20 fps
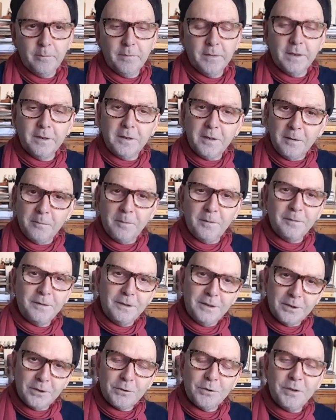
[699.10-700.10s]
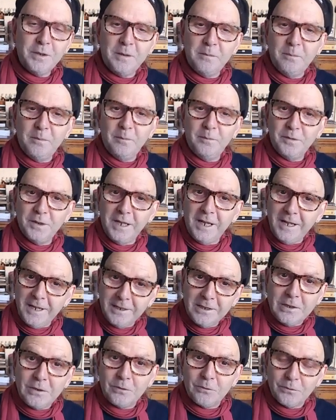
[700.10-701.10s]
that are literally
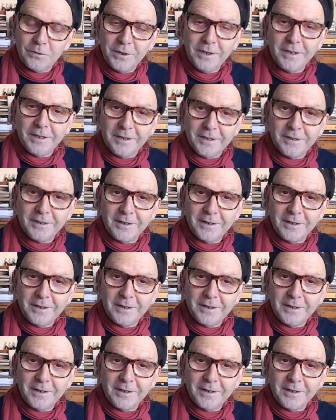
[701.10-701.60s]
hidden, really.